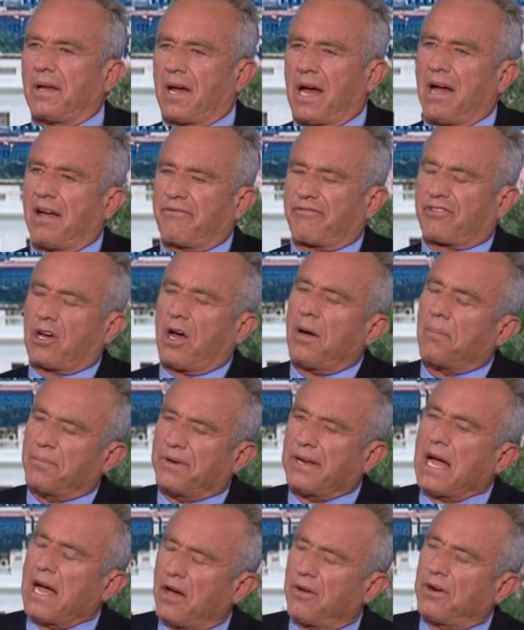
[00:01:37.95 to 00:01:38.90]
I've come
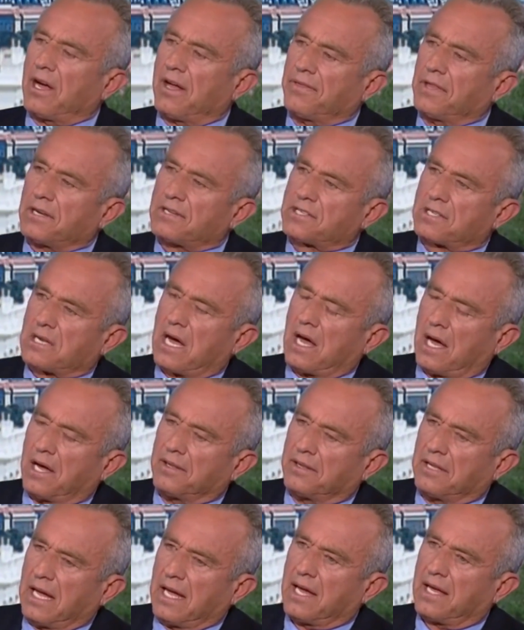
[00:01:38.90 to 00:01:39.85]
down on the
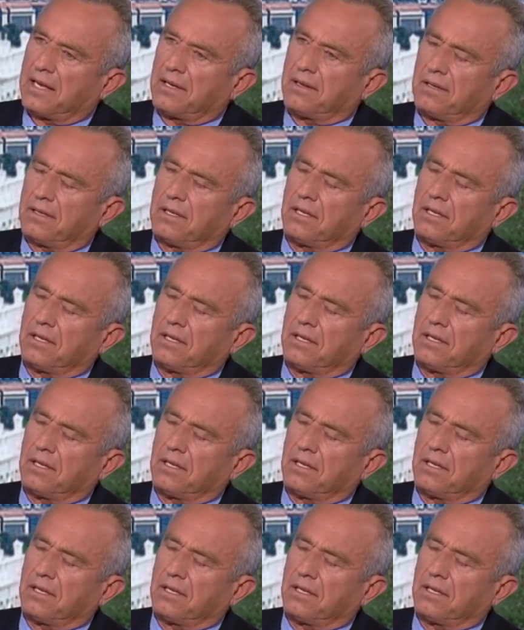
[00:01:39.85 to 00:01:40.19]
side that,